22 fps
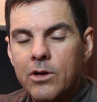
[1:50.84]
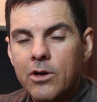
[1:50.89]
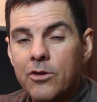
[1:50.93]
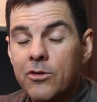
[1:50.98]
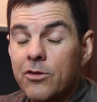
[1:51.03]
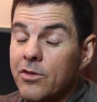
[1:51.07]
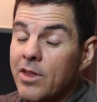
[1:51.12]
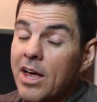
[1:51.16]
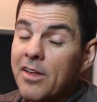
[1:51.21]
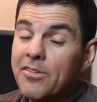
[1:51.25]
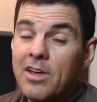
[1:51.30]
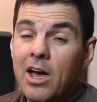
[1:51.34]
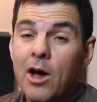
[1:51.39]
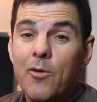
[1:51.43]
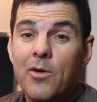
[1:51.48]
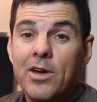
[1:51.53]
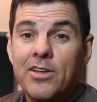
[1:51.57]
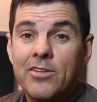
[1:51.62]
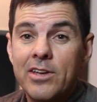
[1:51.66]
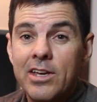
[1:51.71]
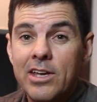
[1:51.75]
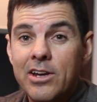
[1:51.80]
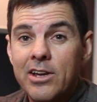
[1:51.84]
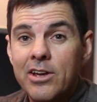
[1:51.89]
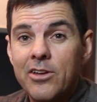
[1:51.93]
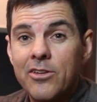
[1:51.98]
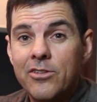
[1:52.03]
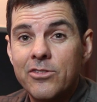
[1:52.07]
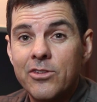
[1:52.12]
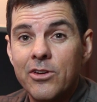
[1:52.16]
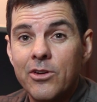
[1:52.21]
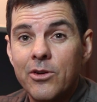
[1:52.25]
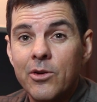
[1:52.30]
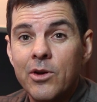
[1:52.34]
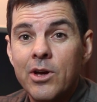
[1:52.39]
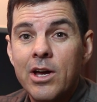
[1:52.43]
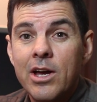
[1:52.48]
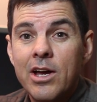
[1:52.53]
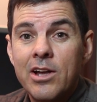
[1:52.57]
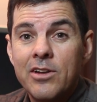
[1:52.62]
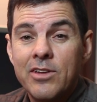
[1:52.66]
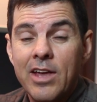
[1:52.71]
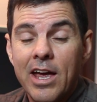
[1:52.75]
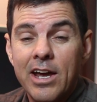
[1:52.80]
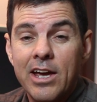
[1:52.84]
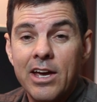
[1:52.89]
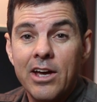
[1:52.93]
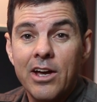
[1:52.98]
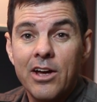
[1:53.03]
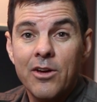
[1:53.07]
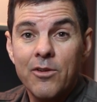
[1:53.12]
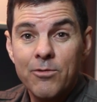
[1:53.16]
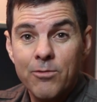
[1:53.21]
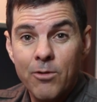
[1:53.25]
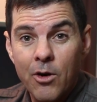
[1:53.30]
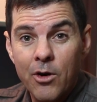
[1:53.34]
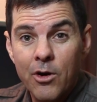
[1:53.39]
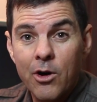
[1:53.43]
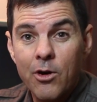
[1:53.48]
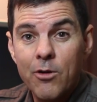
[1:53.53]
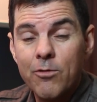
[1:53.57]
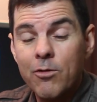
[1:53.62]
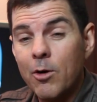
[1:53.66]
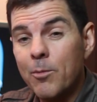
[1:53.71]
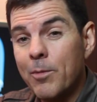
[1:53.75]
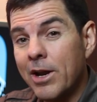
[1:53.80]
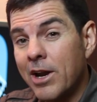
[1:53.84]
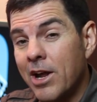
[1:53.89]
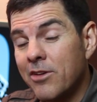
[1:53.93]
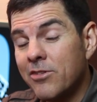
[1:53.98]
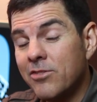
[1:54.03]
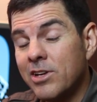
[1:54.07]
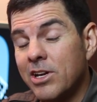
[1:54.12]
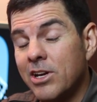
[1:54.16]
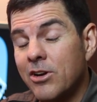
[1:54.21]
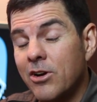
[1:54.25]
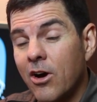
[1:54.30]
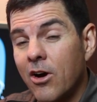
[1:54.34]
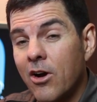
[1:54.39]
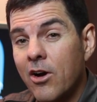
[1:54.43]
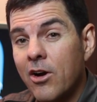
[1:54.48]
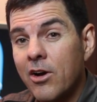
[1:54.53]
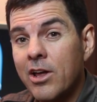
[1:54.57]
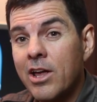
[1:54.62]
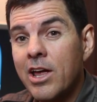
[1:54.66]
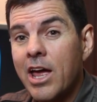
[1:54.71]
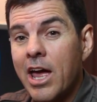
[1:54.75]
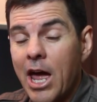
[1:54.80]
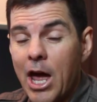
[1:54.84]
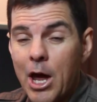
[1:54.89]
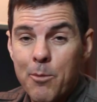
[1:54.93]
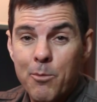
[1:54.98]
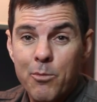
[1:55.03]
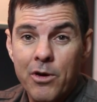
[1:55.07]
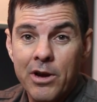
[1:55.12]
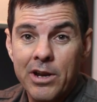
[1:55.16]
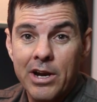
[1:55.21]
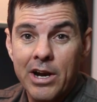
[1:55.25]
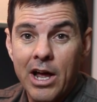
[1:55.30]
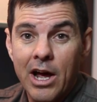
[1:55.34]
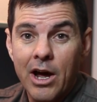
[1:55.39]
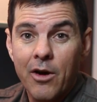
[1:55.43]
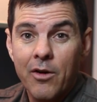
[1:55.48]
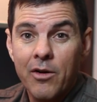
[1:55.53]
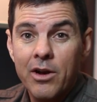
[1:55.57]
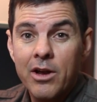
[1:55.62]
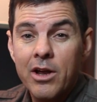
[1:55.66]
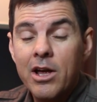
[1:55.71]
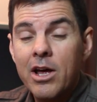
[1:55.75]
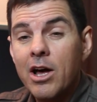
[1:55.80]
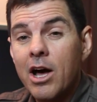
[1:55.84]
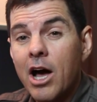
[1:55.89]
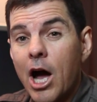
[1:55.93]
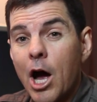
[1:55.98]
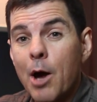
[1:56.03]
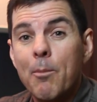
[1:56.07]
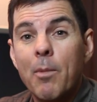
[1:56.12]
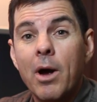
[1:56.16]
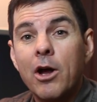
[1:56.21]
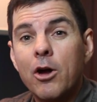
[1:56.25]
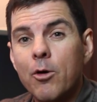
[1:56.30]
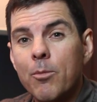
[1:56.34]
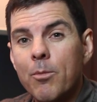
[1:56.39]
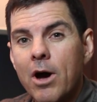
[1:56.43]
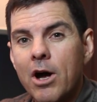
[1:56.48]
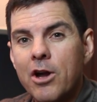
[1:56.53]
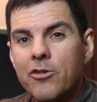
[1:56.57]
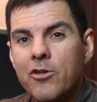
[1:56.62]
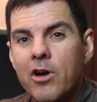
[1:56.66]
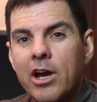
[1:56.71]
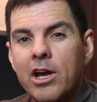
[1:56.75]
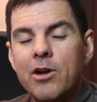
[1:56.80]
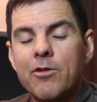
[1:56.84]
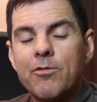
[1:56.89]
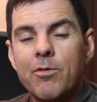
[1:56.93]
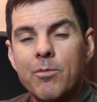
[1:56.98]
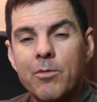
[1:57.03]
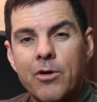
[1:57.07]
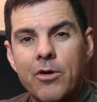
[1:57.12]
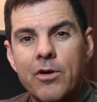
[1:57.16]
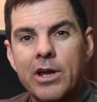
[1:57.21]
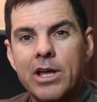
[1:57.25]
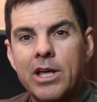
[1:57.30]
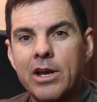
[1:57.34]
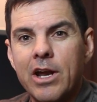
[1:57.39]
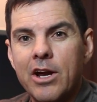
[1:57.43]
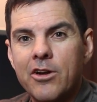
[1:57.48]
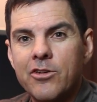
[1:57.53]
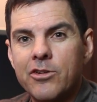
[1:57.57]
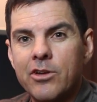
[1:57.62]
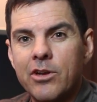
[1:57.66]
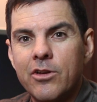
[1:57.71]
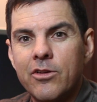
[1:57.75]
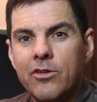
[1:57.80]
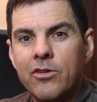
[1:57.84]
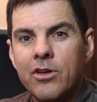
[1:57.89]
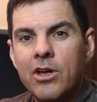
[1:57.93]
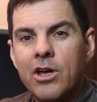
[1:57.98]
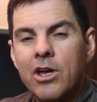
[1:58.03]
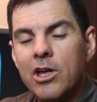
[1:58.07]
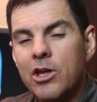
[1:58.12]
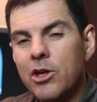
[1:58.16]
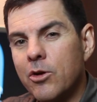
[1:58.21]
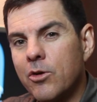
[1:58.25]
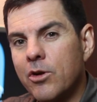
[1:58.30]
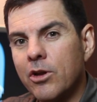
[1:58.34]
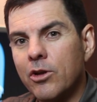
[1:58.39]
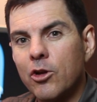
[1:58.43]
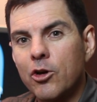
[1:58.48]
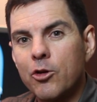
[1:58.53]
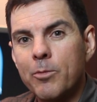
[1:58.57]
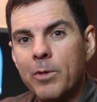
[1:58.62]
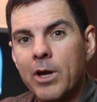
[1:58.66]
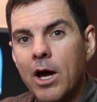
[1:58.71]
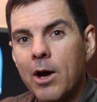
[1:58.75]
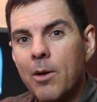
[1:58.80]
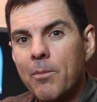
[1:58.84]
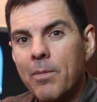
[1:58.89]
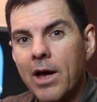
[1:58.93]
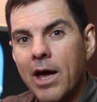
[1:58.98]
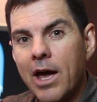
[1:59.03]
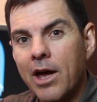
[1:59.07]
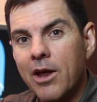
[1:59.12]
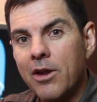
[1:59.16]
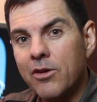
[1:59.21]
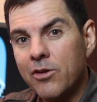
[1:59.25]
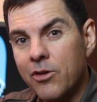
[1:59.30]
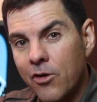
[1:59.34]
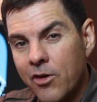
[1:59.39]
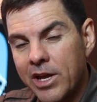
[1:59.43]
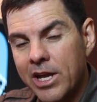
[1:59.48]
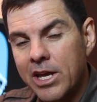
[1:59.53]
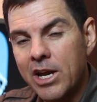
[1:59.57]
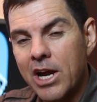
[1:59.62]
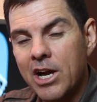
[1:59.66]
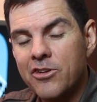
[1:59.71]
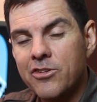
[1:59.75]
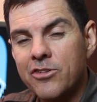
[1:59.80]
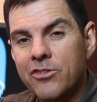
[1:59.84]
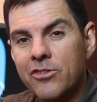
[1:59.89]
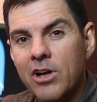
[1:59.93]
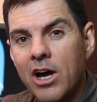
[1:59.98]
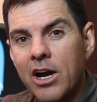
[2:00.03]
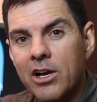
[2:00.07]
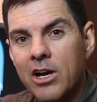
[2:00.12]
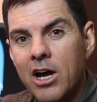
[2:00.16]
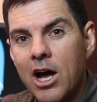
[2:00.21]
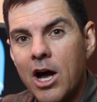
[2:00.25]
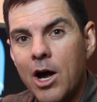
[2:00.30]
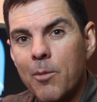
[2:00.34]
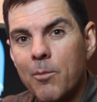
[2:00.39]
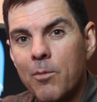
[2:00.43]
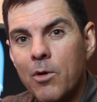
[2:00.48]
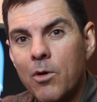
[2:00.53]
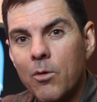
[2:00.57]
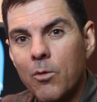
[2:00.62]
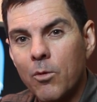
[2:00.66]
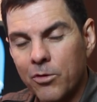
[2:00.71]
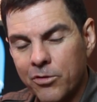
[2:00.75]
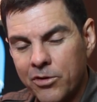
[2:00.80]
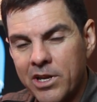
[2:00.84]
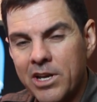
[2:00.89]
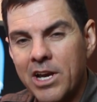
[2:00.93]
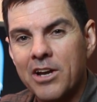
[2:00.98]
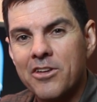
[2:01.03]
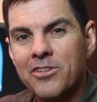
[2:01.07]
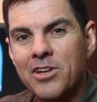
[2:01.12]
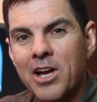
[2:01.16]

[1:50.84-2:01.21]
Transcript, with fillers: So that's how easy it is to take a photo from an SD card and print it out. I'm Michael Mondragon from Nerdy Connections. You can look me up at nerdyconnections.com. We'll see you next